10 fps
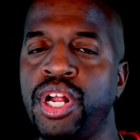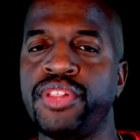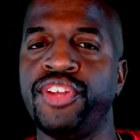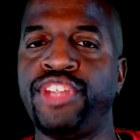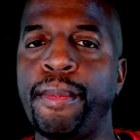
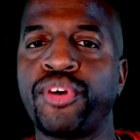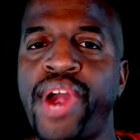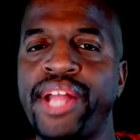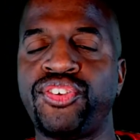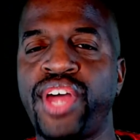The
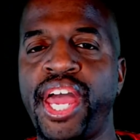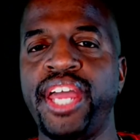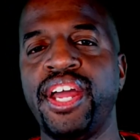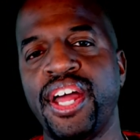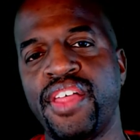Democrats
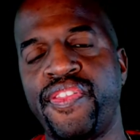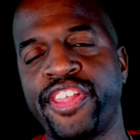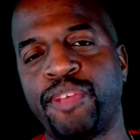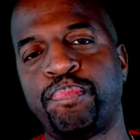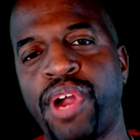say
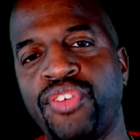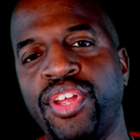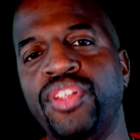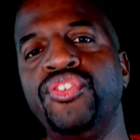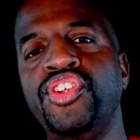that the
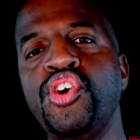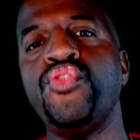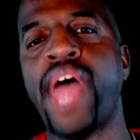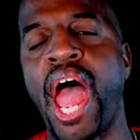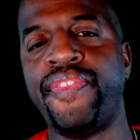president knew
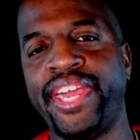that,